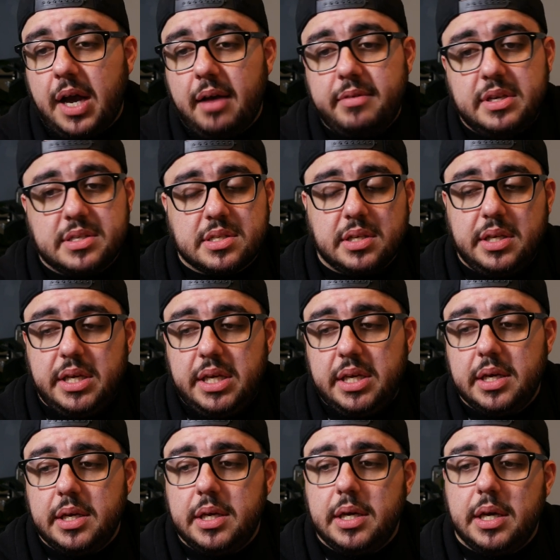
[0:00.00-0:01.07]

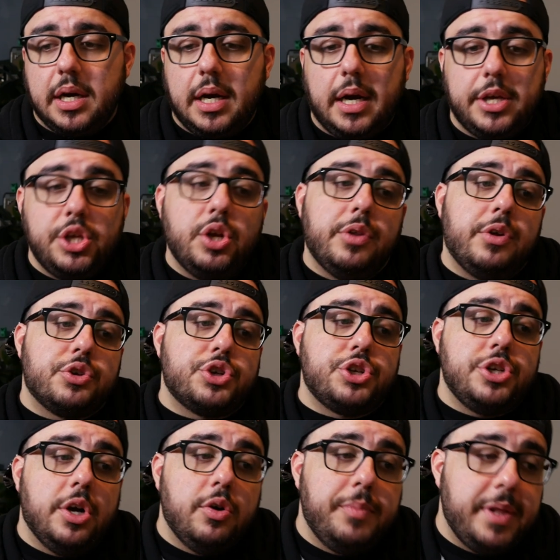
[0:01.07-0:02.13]
Obviously, uh, you know, there's
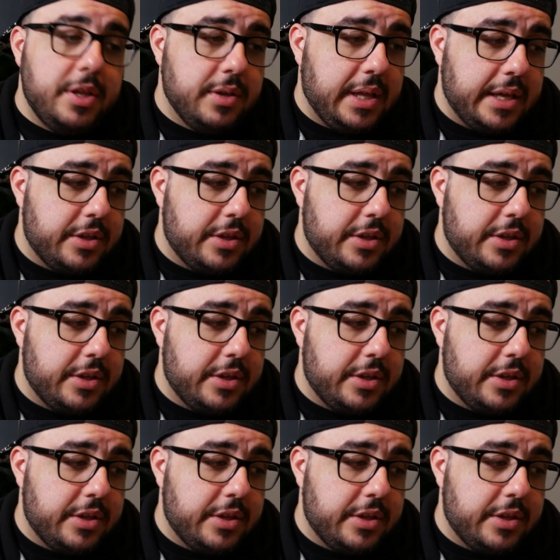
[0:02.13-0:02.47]
showman,